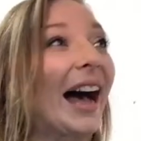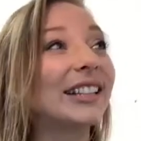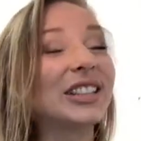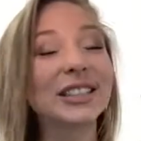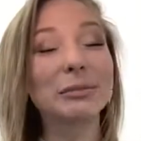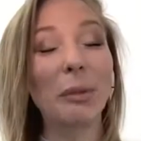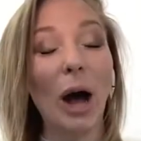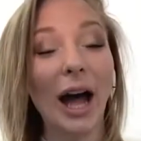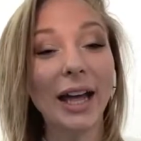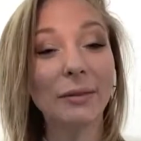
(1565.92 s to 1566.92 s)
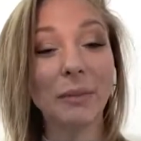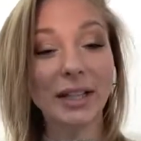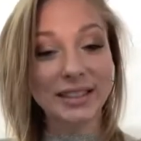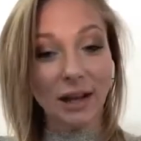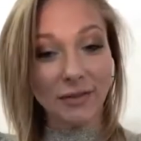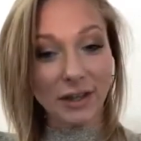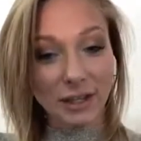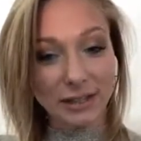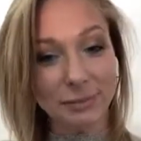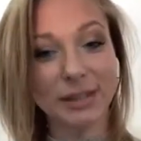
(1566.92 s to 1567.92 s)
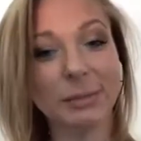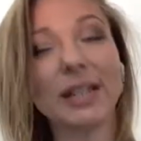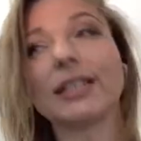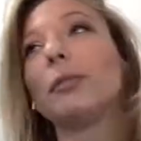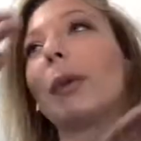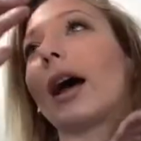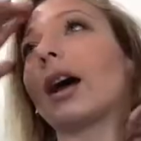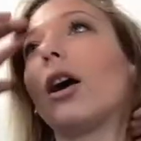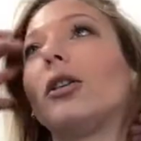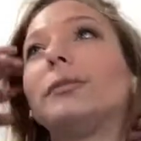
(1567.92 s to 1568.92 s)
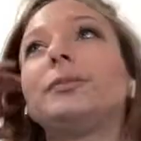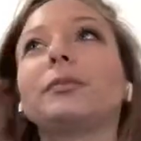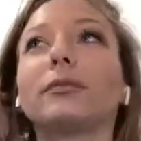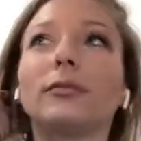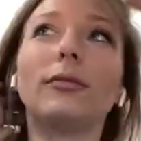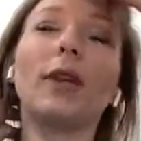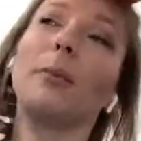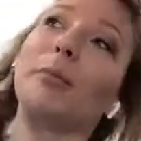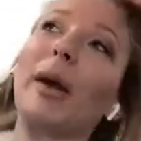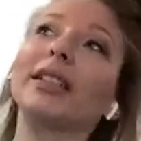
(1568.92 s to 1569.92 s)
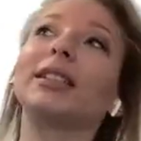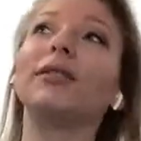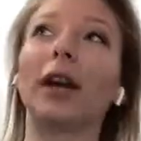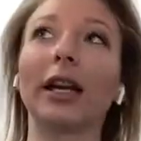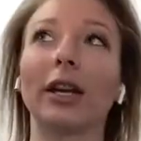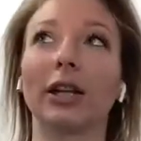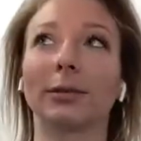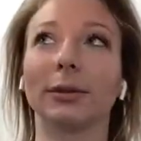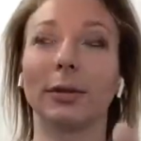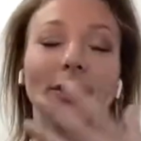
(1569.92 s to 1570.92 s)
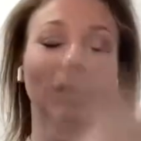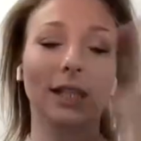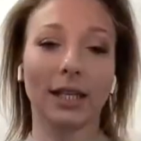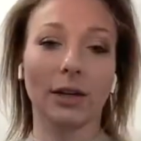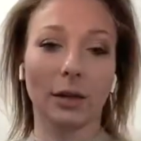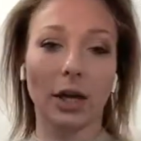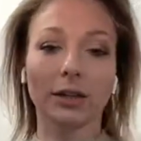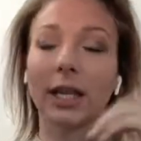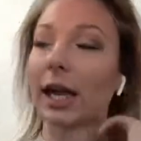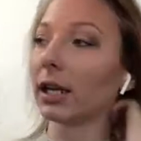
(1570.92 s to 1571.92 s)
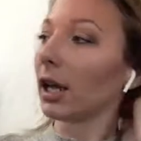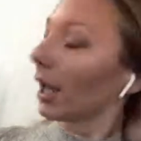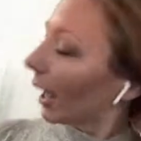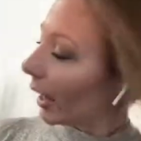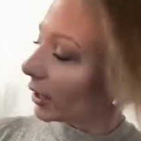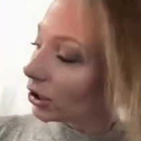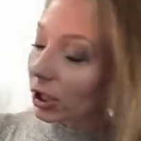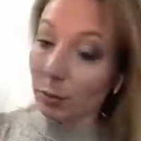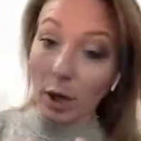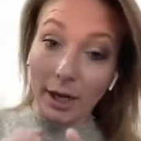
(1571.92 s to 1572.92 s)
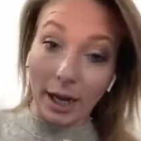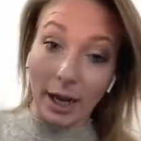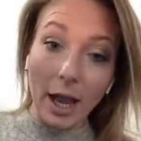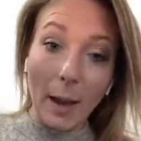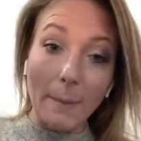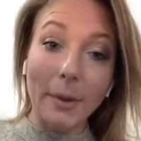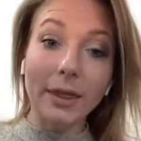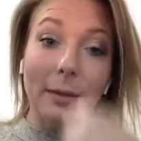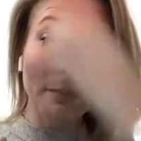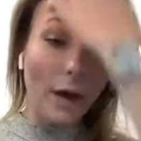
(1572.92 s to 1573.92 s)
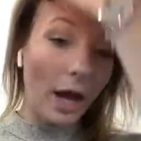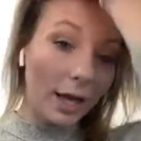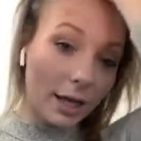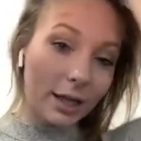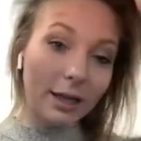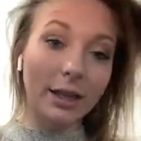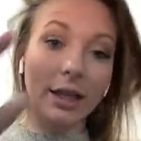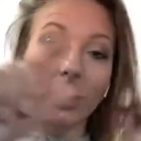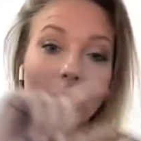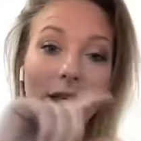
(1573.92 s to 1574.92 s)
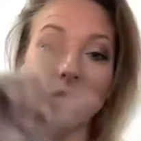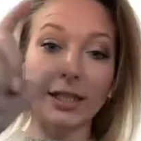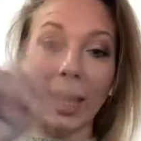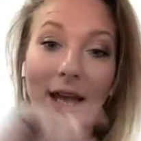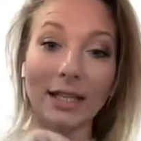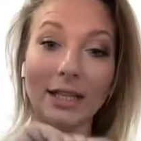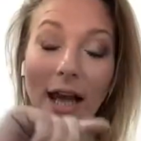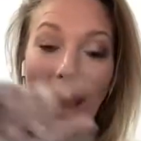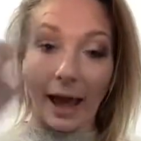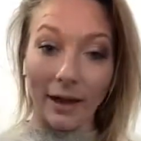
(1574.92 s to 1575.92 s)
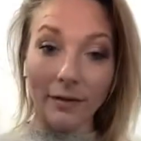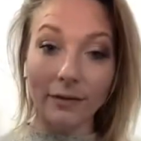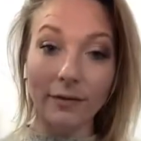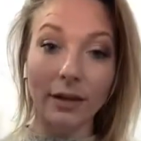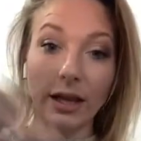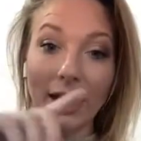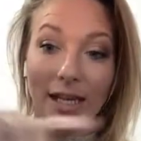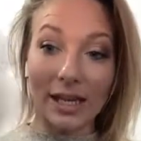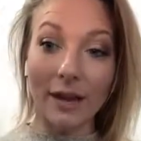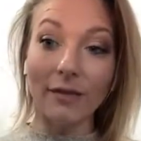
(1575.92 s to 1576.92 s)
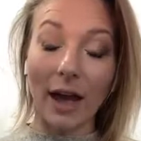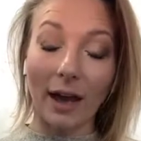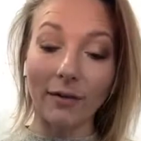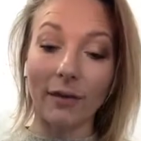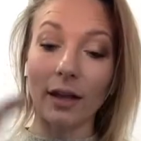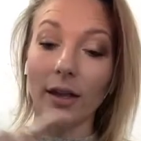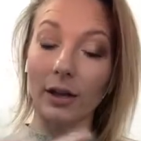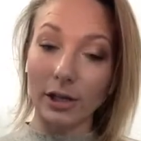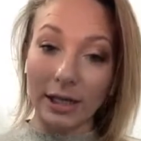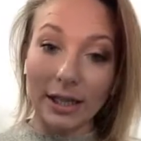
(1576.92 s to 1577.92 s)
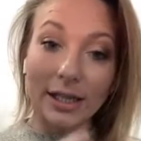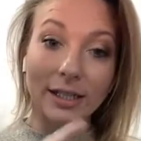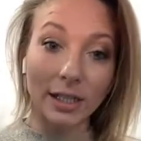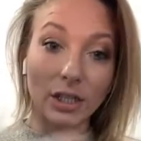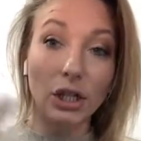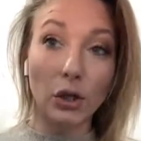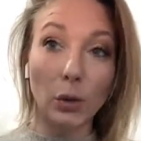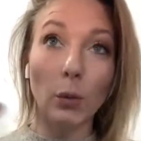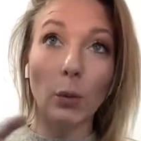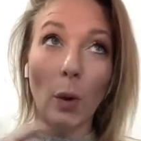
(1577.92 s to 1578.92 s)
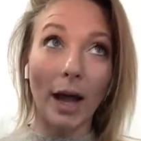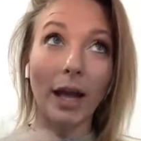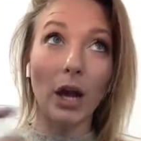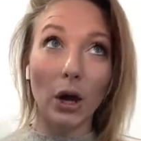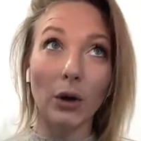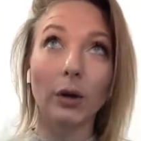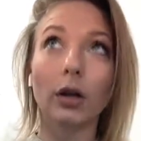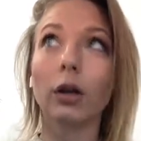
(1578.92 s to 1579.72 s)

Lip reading: just bought myself a Christmas present back home. Best fucking Christmas present. See, here it goes again. And I should have brought it. But the mug literally says F, like EFF, and then underneath it, it says UYOUCSEE,